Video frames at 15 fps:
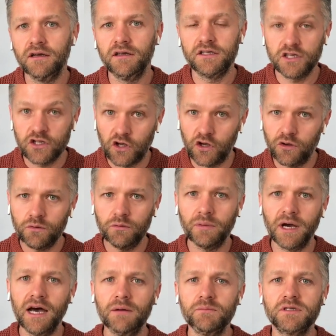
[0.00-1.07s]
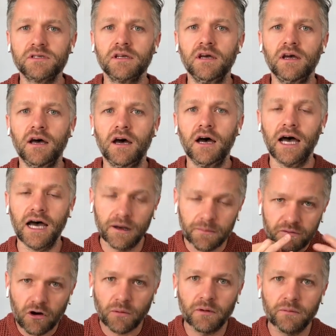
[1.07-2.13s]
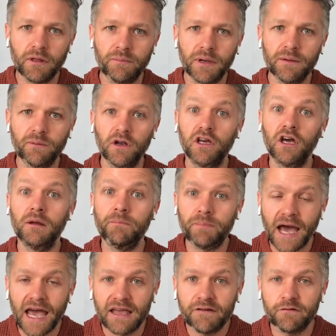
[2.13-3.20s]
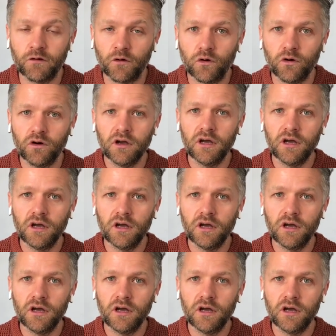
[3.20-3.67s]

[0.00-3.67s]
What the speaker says: to you, perhaps, and a problem that people are going to pay for.